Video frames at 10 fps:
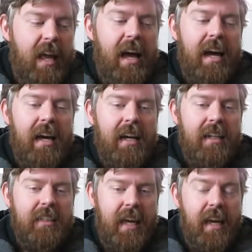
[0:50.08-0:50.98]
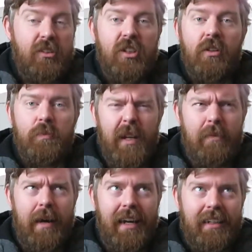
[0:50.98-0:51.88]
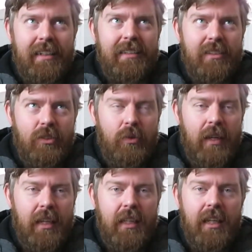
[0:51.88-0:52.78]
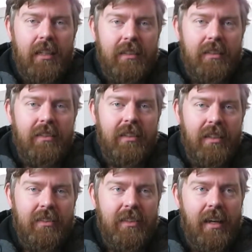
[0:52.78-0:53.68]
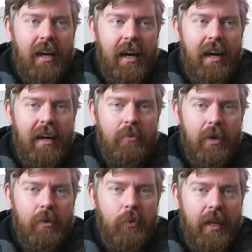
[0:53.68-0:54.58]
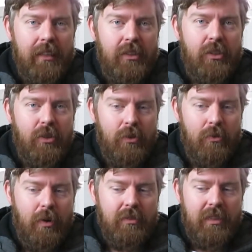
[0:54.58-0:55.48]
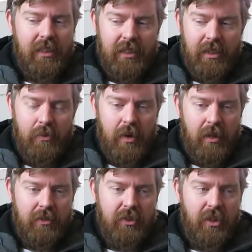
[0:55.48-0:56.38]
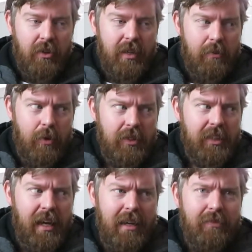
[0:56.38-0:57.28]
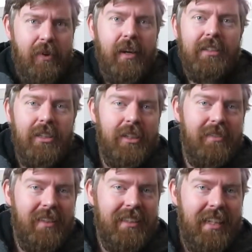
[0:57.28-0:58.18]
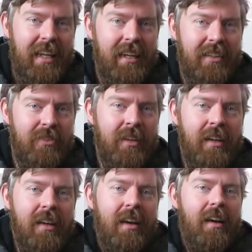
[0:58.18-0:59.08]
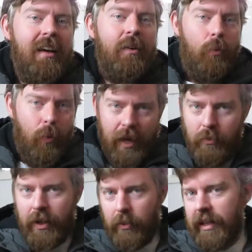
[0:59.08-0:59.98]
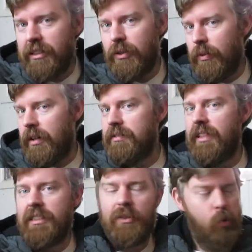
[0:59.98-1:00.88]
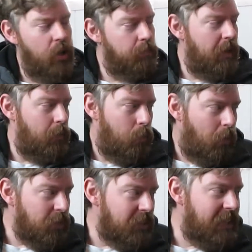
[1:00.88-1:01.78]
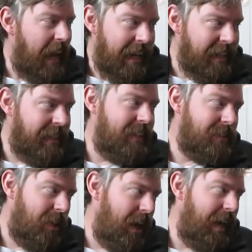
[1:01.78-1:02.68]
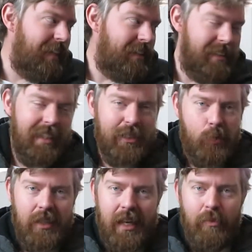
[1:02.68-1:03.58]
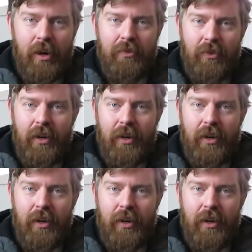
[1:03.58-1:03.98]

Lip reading: Yeah, so it's been about 20 years since we went to Walt Disney World. So there was a version of The Seas when we went to Walt Disney World, but it wasn't anything like The Seas with Nemo and